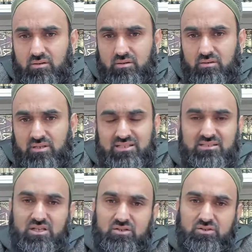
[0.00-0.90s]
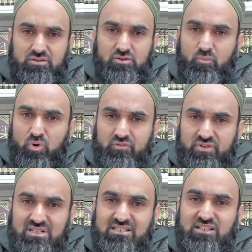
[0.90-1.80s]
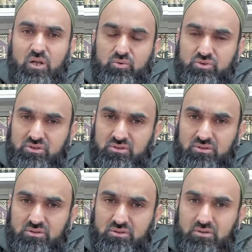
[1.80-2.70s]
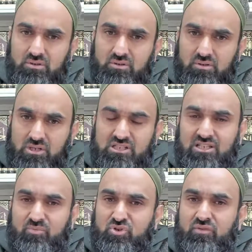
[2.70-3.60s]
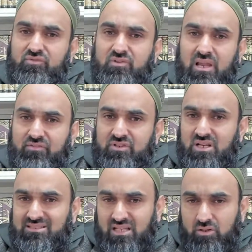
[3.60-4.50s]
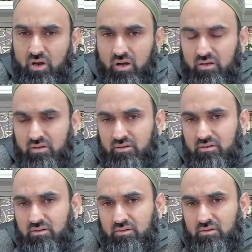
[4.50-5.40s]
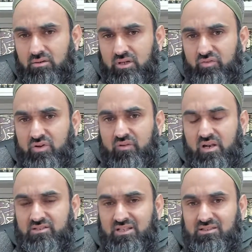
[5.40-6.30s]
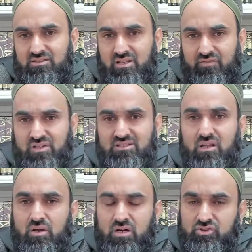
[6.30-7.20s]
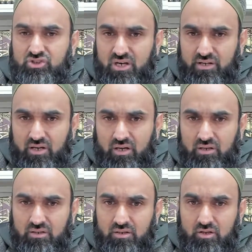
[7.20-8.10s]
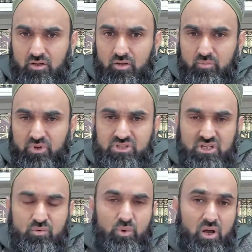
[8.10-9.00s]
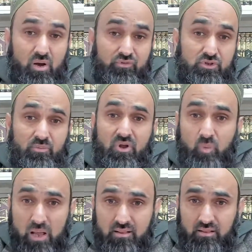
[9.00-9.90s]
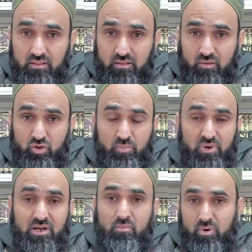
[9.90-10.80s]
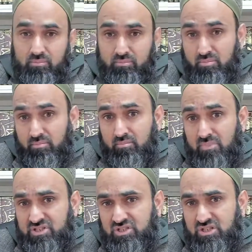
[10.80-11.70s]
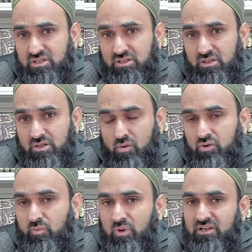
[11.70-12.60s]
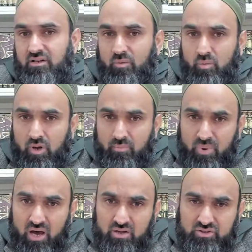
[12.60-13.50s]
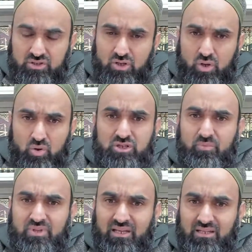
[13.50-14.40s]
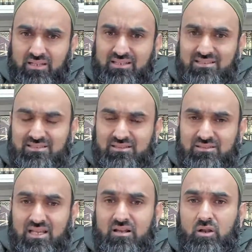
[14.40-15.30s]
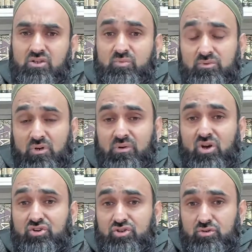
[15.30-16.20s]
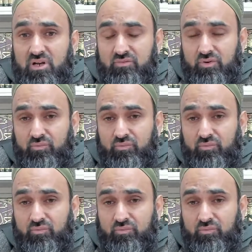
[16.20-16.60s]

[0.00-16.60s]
That's done. Your book of deeds is closed. Except you have left a sadaqah. If you have left a sadaqah or jariyah, means even, for example, a well, or you build a masjid, or you build a path, or something in this, then Allah subhanahu wa ta'ala will continue to benefit.